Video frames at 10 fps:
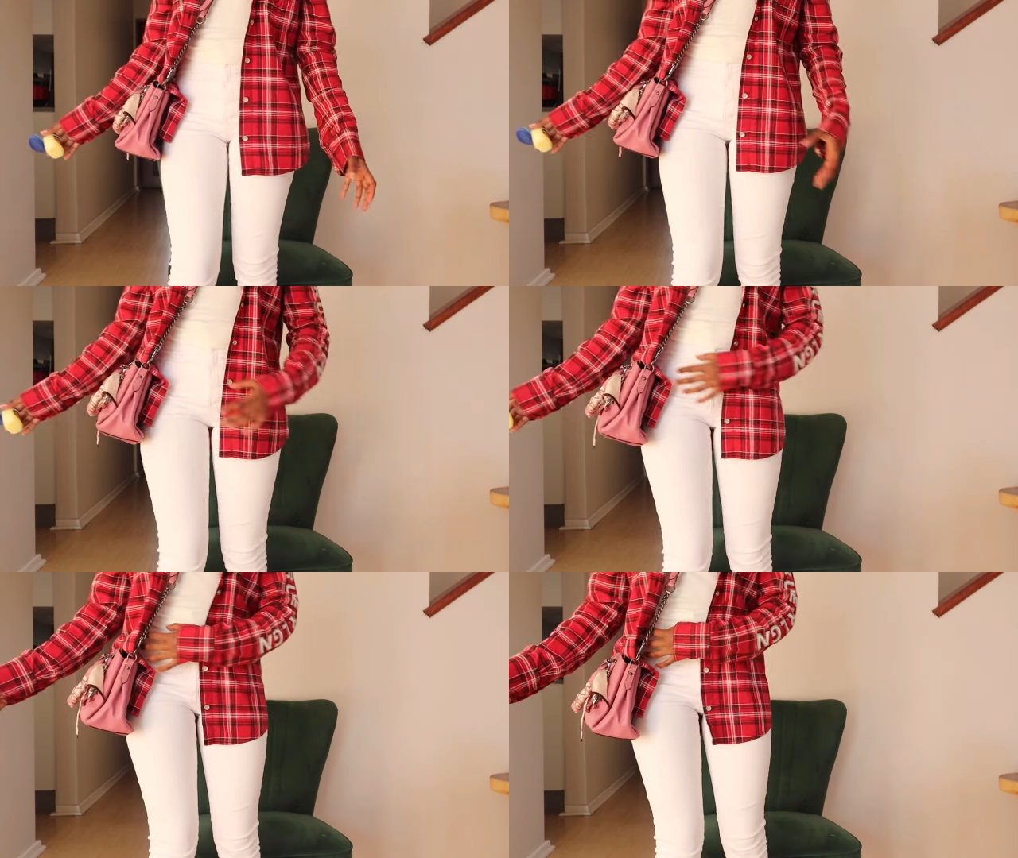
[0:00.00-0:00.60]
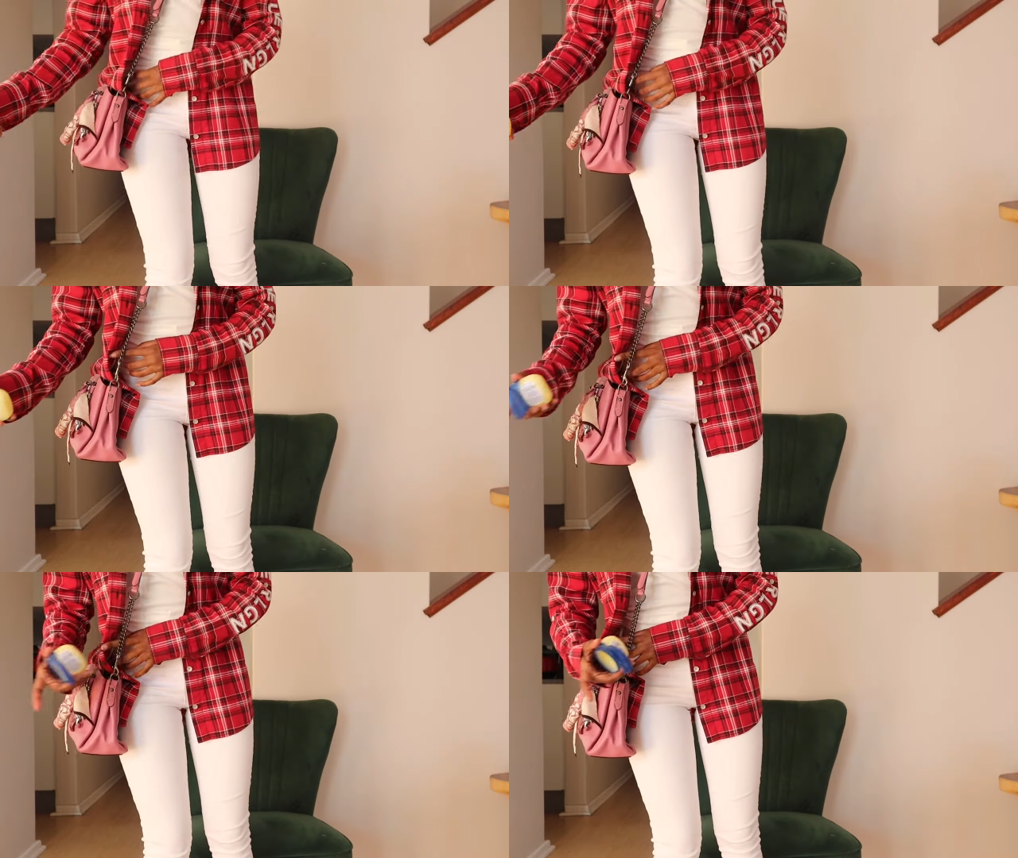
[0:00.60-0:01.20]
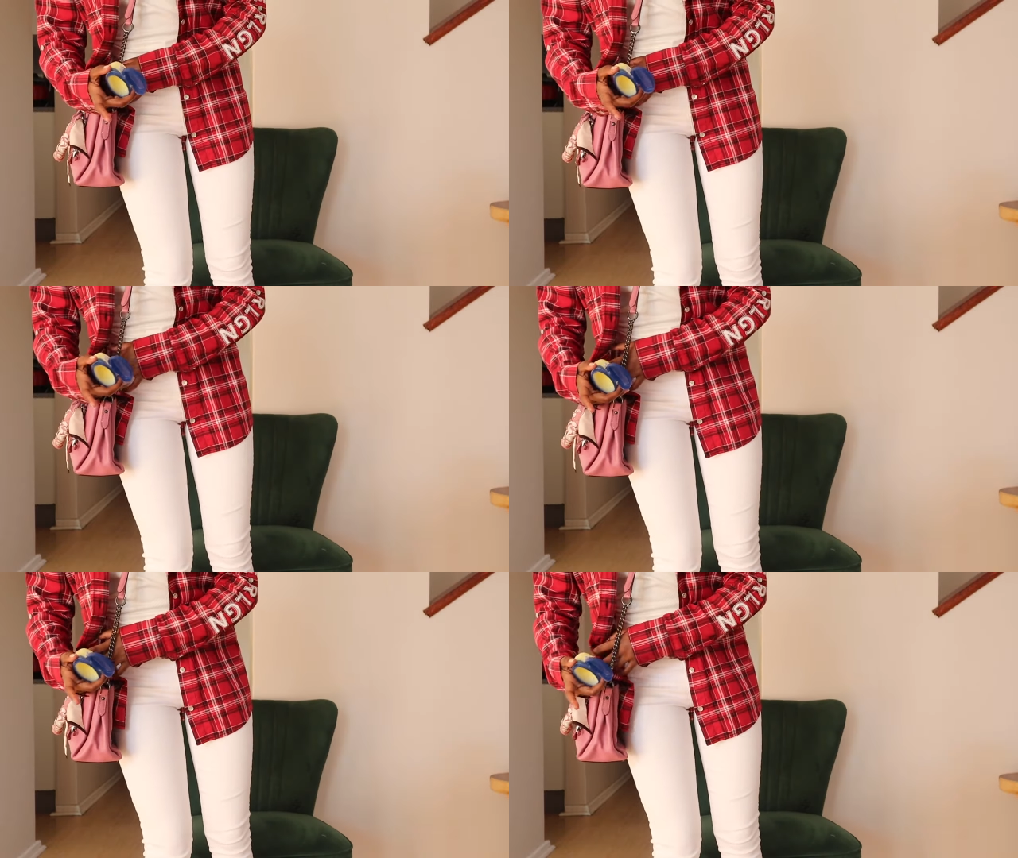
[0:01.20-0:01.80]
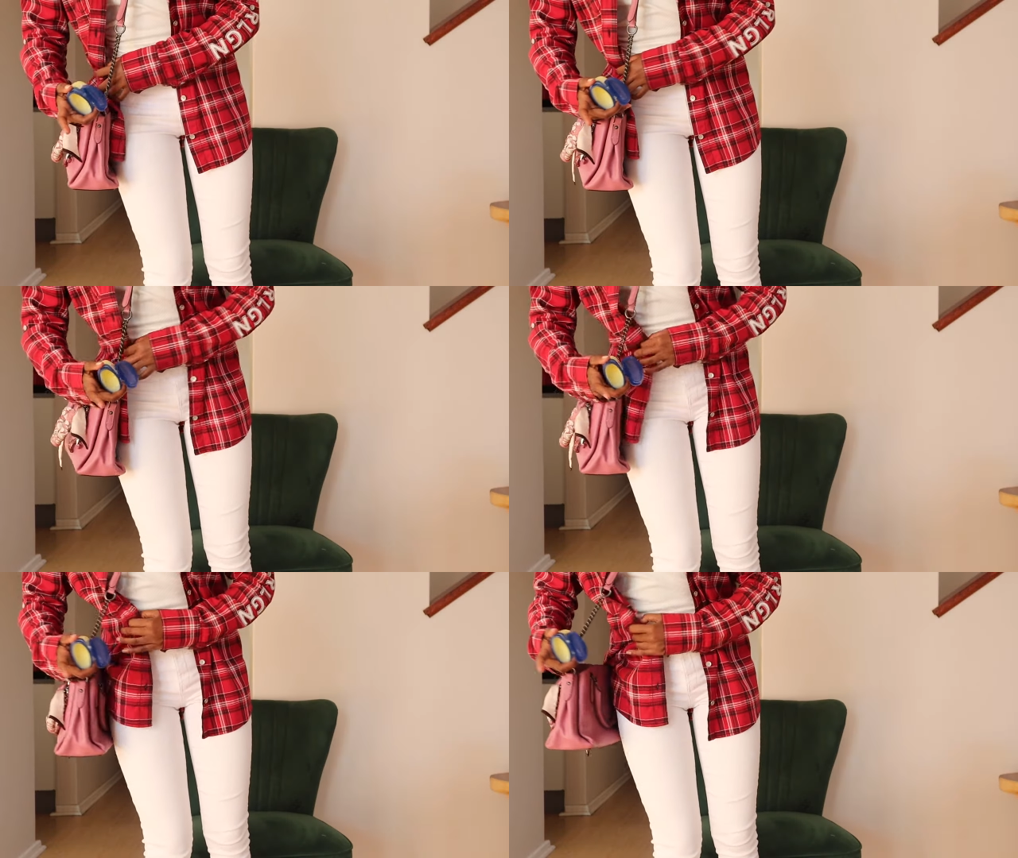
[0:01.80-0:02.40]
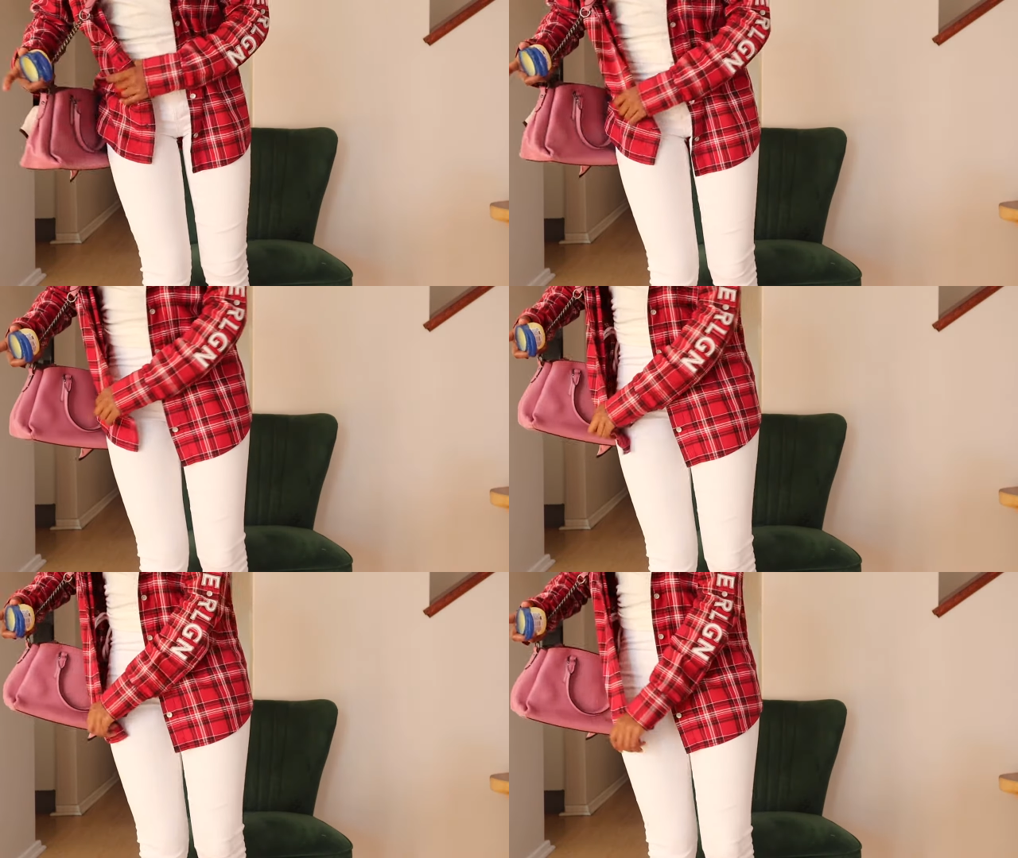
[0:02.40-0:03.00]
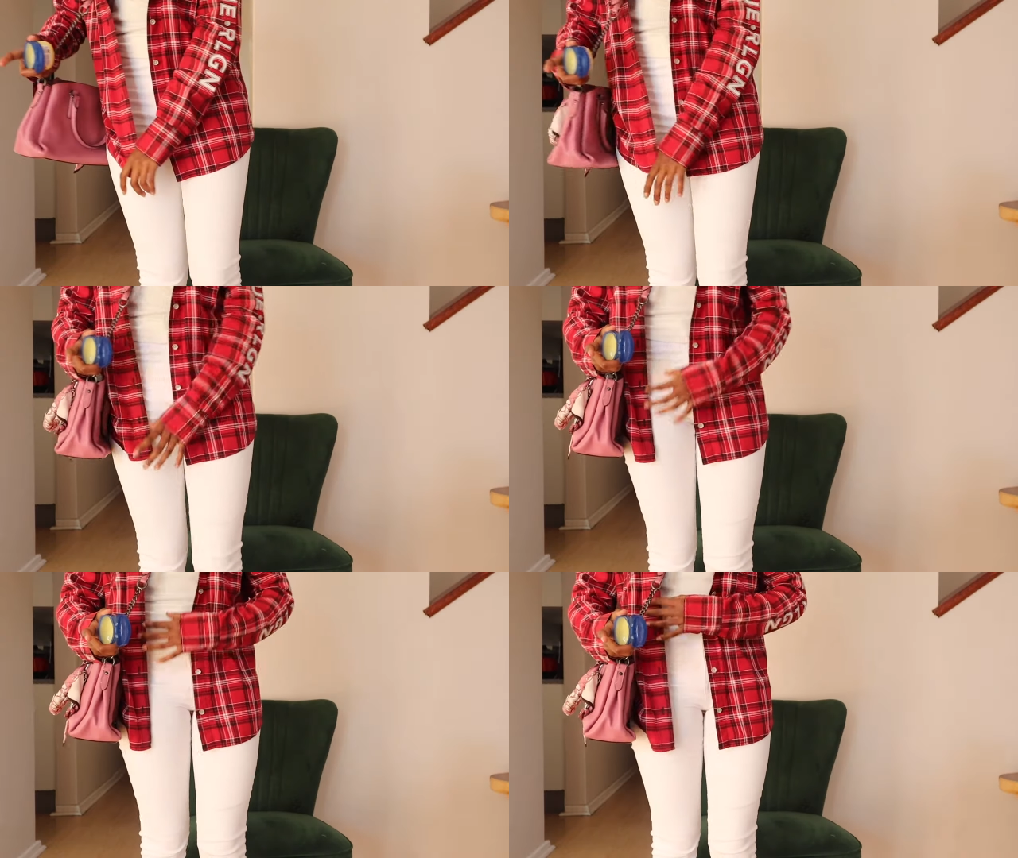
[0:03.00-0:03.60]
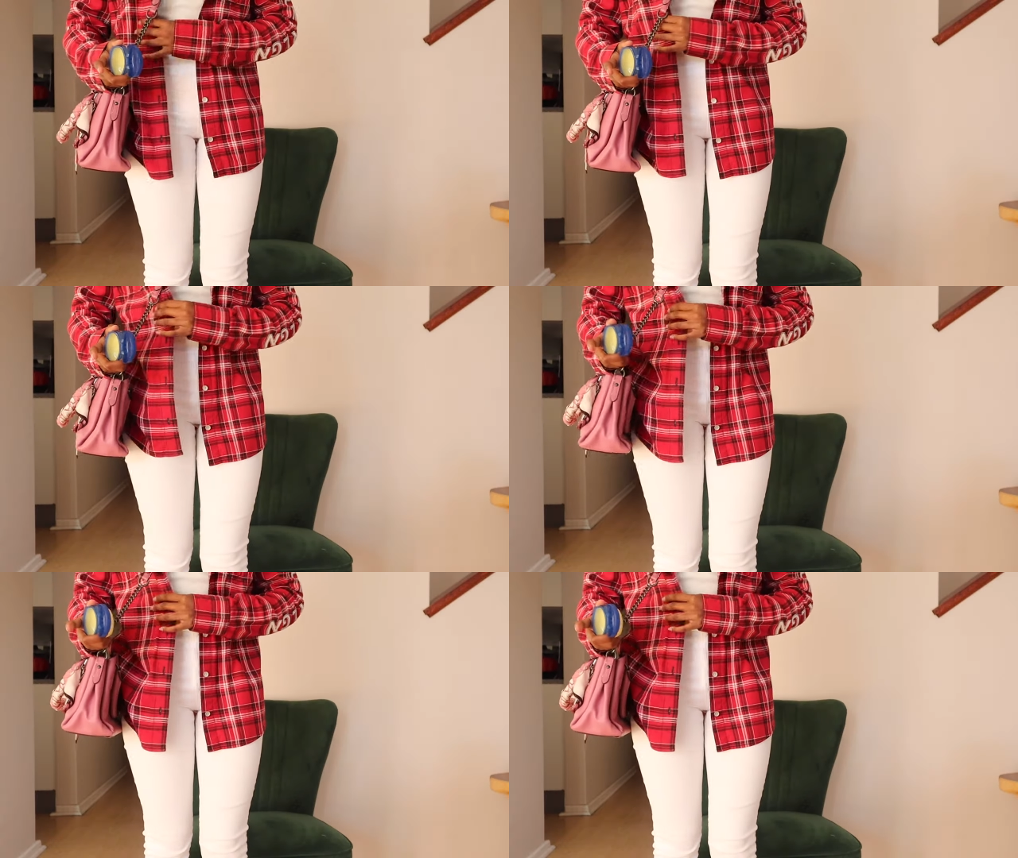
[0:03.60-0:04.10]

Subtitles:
No face is visible, so there are no lips to read.